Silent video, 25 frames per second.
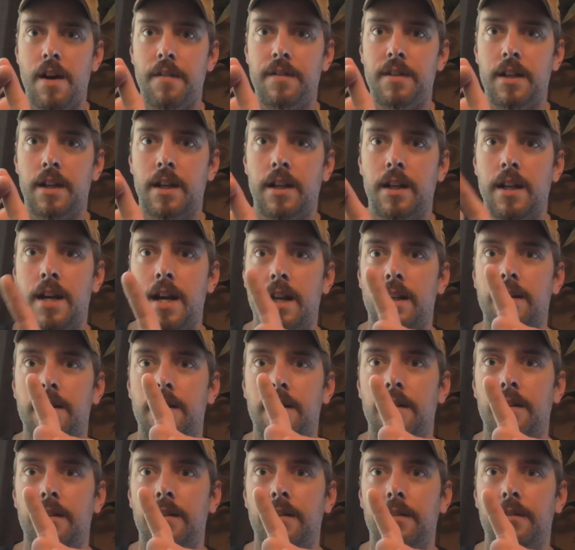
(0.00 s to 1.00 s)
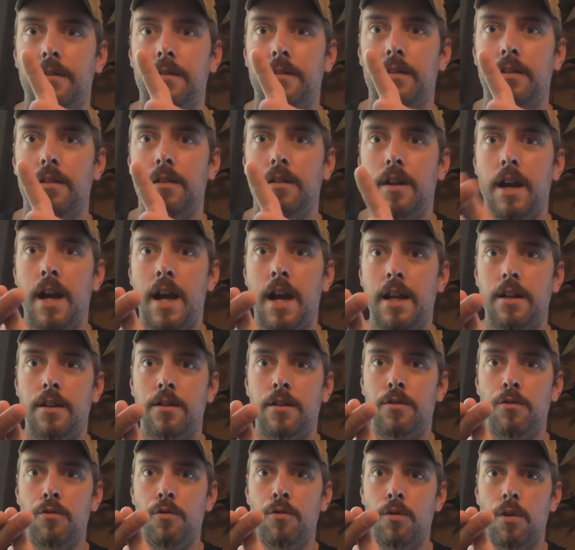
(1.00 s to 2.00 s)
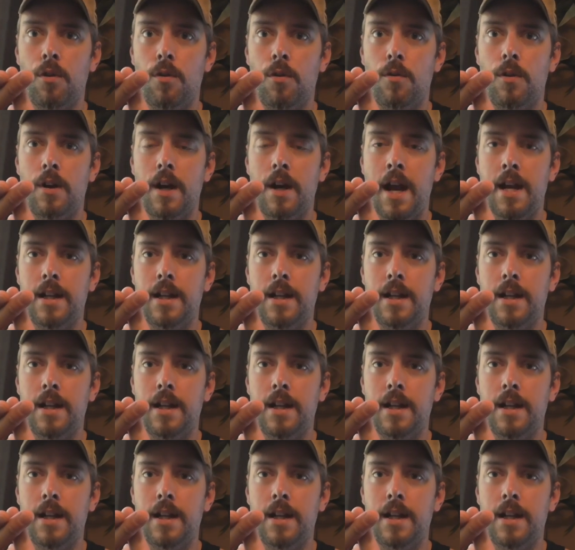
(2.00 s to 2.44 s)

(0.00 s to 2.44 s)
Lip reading: 510 connector, dual